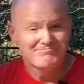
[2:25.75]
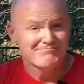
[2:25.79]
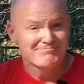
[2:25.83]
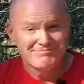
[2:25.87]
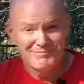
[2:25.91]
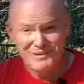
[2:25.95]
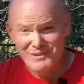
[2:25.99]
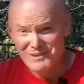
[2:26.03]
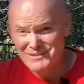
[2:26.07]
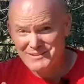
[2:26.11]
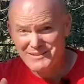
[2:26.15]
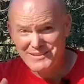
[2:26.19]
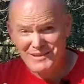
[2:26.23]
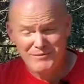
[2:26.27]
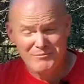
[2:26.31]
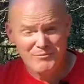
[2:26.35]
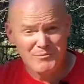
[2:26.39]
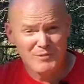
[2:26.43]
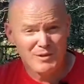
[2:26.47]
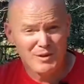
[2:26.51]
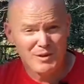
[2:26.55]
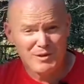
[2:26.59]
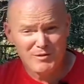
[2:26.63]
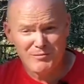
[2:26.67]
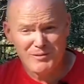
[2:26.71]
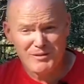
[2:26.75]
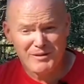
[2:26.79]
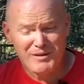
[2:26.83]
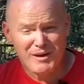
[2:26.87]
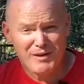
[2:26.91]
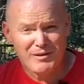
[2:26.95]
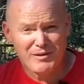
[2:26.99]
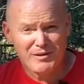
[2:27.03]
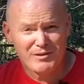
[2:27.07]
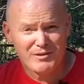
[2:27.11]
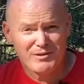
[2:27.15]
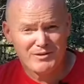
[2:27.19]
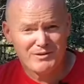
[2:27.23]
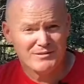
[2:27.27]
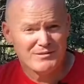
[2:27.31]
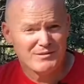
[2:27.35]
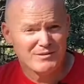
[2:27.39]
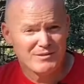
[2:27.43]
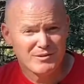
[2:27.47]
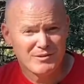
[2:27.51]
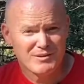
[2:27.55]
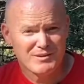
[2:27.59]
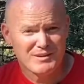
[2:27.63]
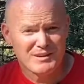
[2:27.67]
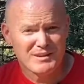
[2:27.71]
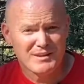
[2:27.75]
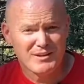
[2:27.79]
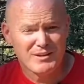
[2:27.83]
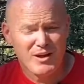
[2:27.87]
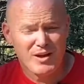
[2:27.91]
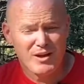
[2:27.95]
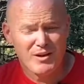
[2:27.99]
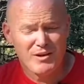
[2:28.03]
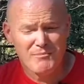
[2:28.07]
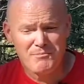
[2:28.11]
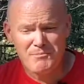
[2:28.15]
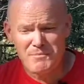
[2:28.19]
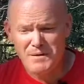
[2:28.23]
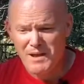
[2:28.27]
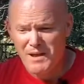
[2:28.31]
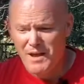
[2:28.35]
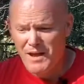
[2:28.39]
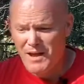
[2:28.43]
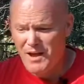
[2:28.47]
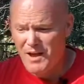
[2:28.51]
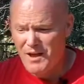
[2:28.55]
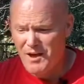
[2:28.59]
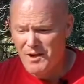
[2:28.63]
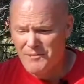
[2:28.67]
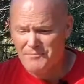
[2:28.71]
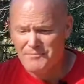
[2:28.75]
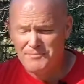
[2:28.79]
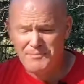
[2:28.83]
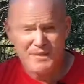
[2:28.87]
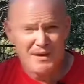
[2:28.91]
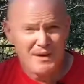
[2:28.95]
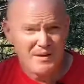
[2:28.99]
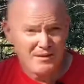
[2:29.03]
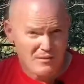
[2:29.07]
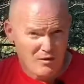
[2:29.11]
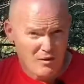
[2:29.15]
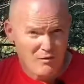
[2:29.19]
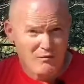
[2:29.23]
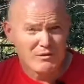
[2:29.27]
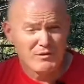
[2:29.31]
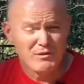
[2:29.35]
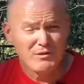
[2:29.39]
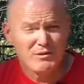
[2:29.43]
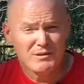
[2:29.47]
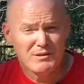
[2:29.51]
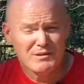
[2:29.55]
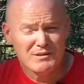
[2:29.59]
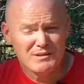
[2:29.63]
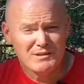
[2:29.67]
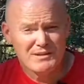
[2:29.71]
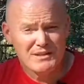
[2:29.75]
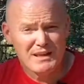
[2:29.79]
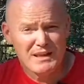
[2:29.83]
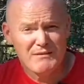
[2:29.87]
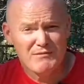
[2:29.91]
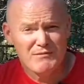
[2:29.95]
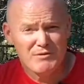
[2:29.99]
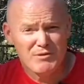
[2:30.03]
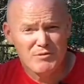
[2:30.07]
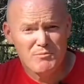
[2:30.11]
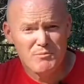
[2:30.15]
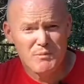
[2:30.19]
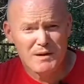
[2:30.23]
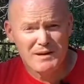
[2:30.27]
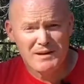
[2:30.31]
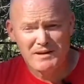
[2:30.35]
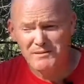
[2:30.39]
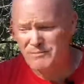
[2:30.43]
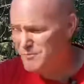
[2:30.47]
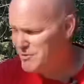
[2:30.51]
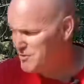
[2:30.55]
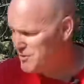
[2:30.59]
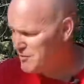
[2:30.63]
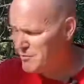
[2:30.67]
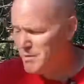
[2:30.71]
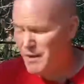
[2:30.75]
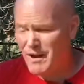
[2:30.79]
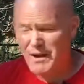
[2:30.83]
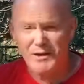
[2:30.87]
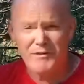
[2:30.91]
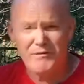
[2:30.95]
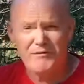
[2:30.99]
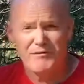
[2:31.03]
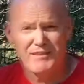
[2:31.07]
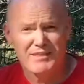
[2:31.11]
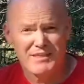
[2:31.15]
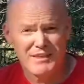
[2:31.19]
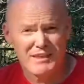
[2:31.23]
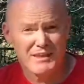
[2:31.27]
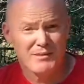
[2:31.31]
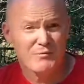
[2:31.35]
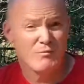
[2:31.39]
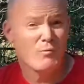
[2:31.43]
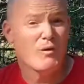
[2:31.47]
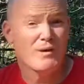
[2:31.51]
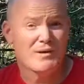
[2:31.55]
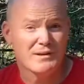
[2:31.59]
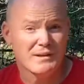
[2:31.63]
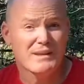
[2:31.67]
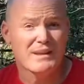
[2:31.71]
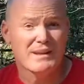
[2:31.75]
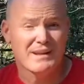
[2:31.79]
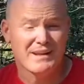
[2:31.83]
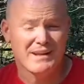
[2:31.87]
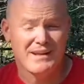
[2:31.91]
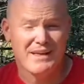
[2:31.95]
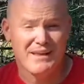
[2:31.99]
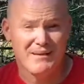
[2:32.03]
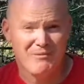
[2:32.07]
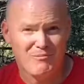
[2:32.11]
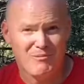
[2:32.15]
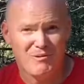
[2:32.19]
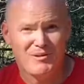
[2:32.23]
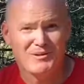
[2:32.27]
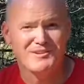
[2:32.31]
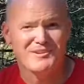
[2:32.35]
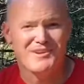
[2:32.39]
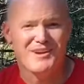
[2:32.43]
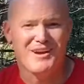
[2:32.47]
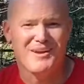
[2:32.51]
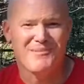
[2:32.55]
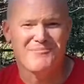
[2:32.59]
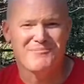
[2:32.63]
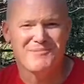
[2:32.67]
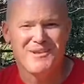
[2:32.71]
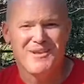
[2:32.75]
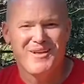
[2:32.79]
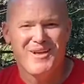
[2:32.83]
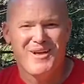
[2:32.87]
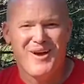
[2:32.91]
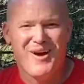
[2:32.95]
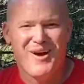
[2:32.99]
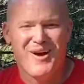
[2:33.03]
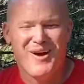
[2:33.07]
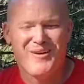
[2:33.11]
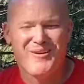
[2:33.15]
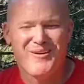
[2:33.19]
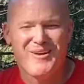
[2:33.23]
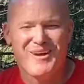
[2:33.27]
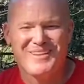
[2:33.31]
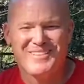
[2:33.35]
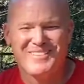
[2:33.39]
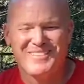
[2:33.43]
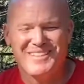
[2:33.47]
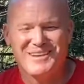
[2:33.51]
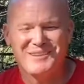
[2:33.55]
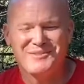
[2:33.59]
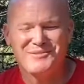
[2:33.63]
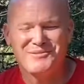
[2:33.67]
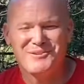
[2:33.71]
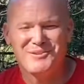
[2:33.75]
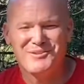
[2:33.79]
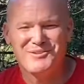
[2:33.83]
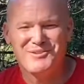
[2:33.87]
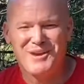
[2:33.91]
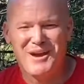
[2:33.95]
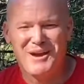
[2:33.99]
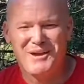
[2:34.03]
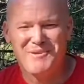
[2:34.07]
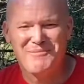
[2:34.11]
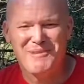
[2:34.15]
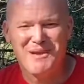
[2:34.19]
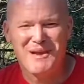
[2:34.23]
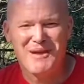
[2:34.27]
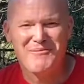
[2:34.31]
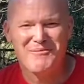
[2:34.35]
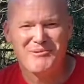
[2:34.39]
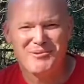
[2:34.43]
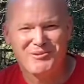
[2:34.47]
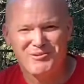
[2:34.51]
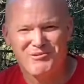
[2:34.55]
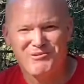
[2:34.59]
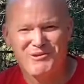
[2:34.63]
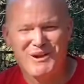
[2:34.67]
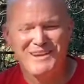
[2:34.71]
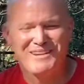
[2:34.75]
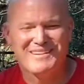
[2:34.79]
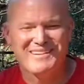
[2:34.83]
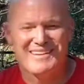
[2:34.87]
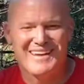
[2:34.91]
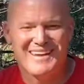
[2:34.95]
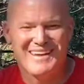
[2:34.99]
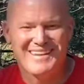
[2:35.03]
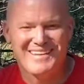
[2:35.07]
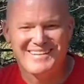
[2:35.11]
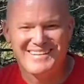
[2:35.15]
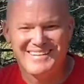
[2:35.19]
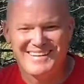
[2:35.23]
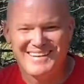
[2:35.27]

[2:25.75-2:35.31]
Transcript: Please give them a look. We've got a good deal on them, and hopefully it will save you money when you buy everything in one kit at one time. All right, thanks for your time. Have a great day.